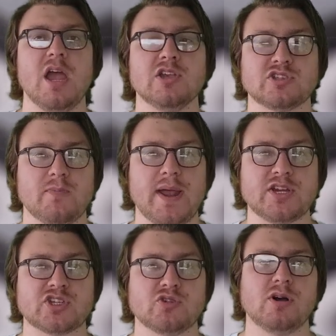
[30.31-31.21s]
So make
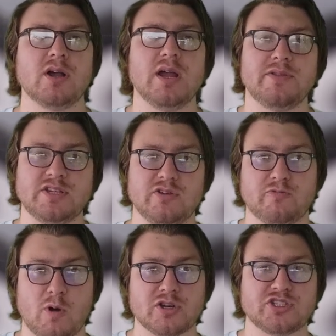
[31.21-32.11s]
sure that you've
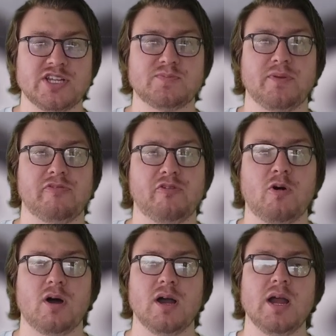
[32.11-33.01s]
watched these
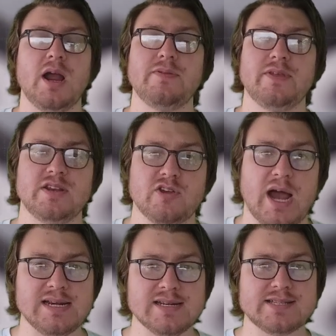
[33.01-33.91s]
before and that you
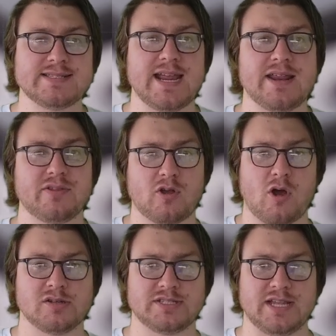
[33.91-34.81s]
understand the
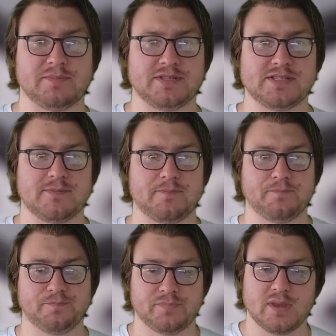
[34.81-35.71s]
concepts.
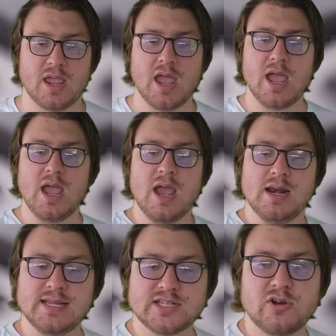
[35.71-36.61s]

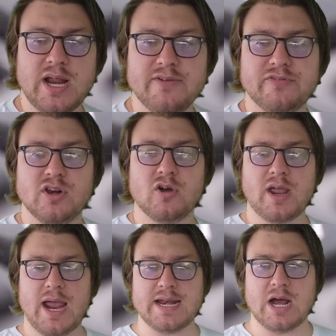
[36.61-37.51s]
Let's go and have a look
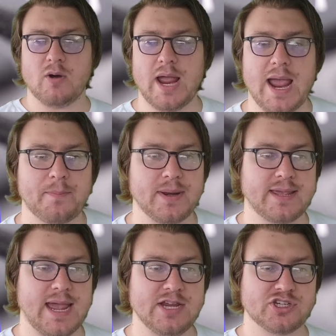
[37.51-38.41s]
at our
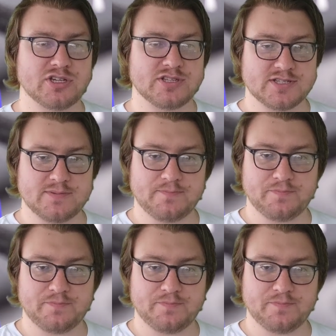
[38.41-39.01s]
applications.